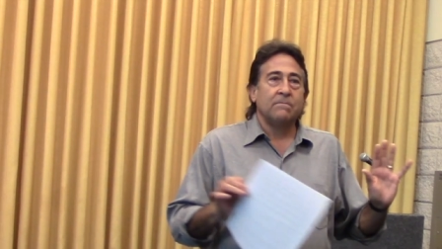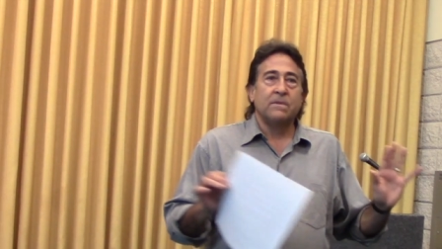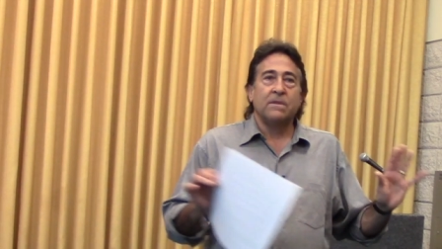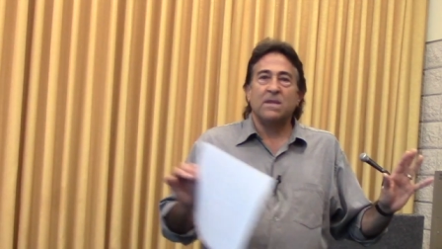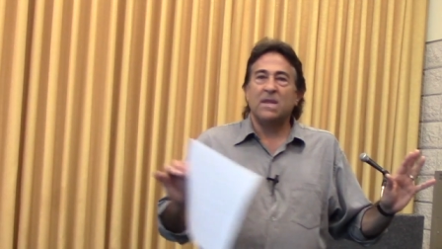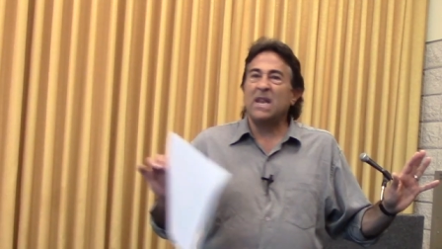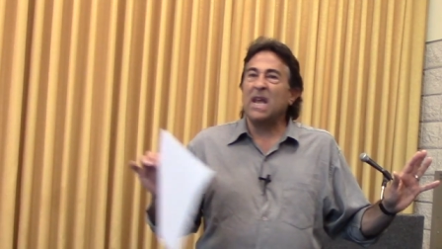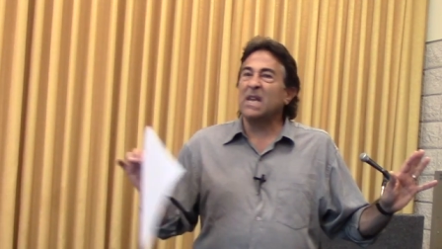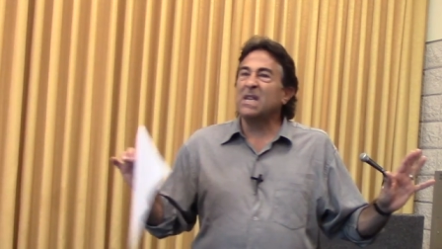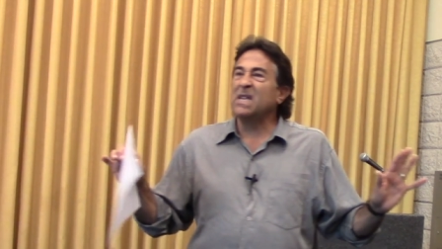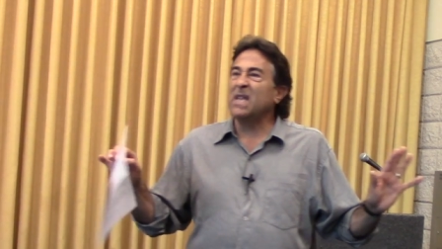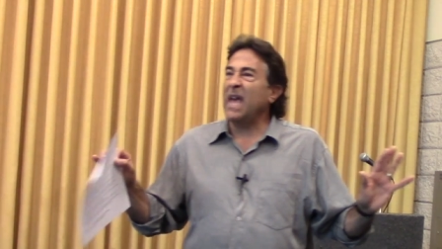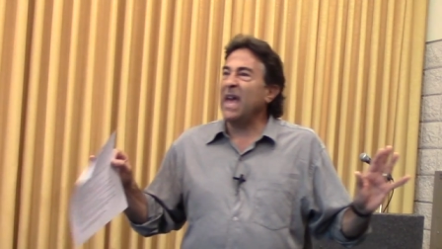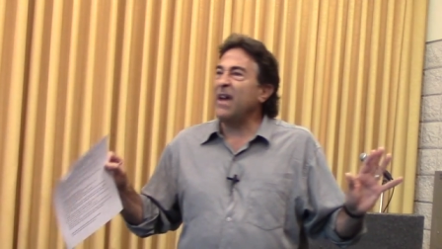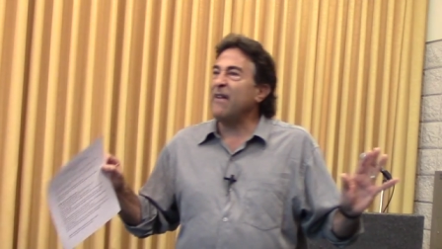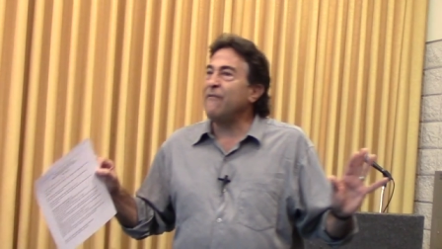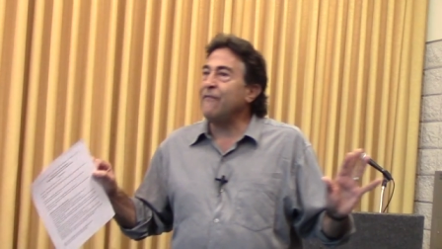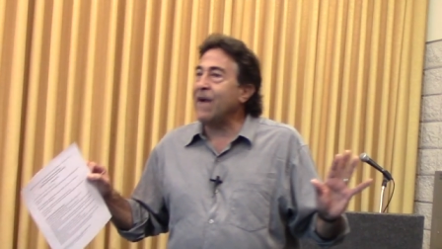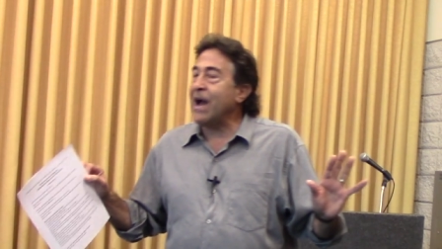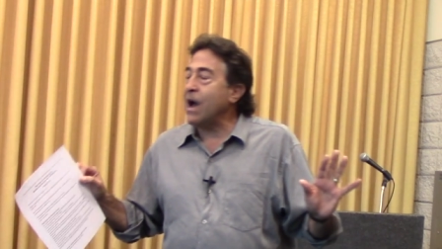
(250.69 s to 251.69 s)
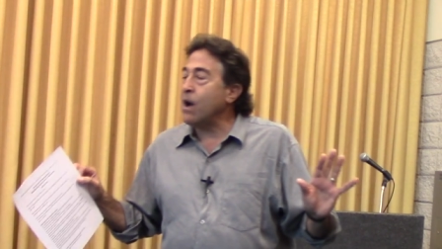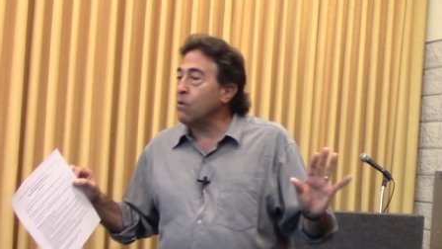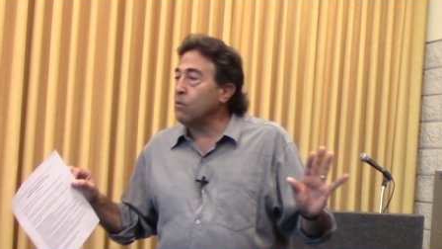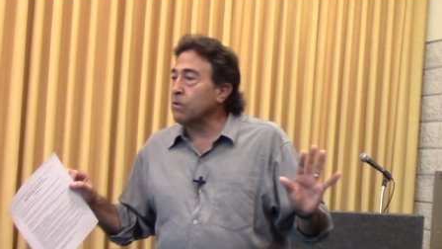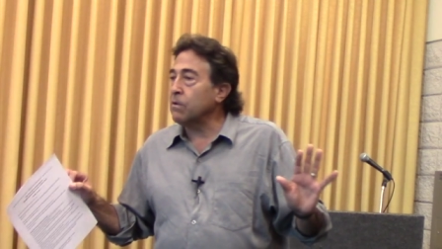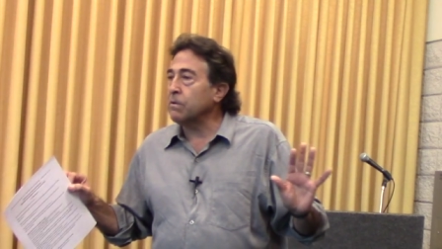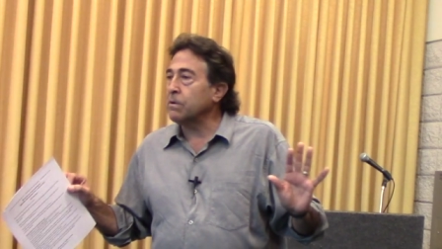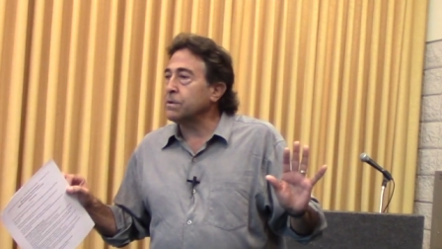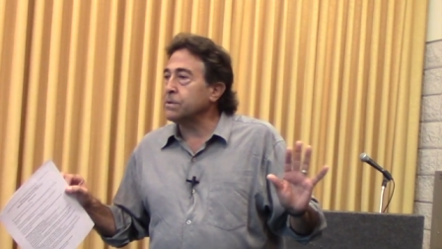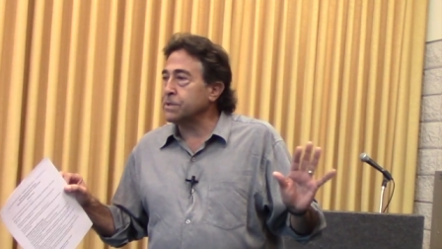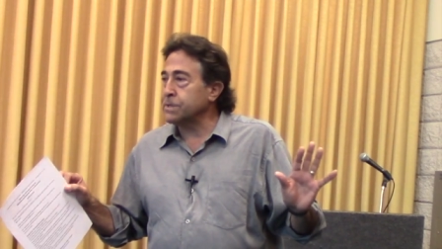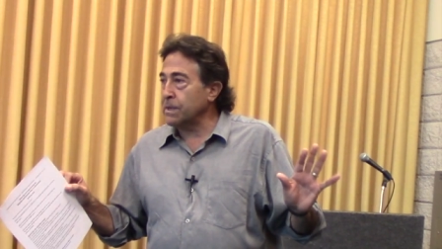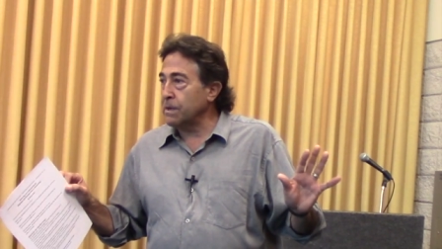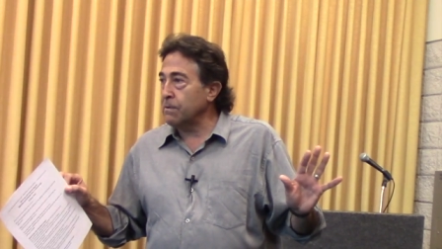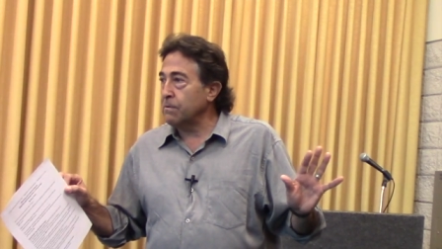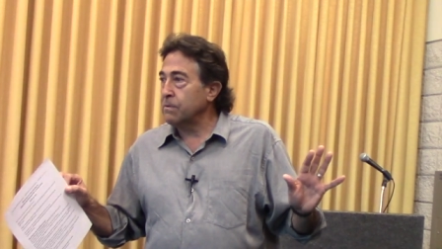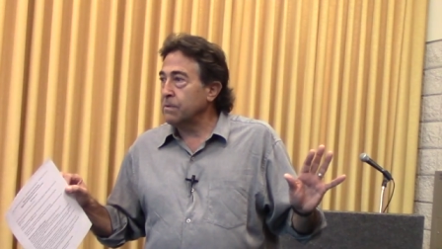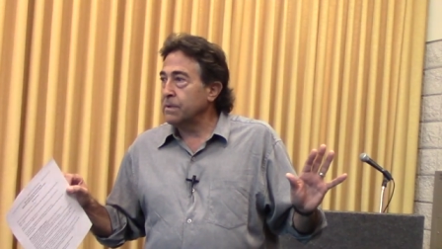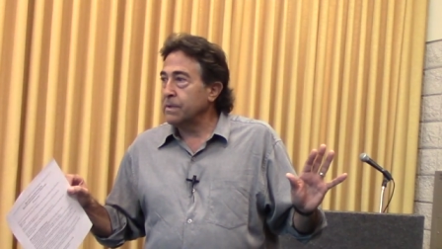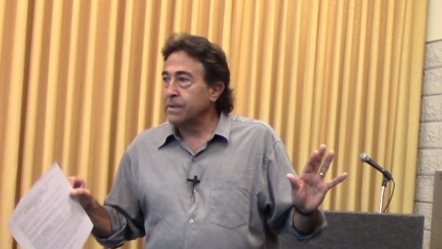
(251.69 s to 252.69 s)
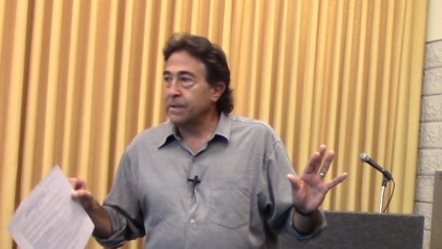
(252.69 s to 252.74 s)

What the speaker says: the next half hour or so.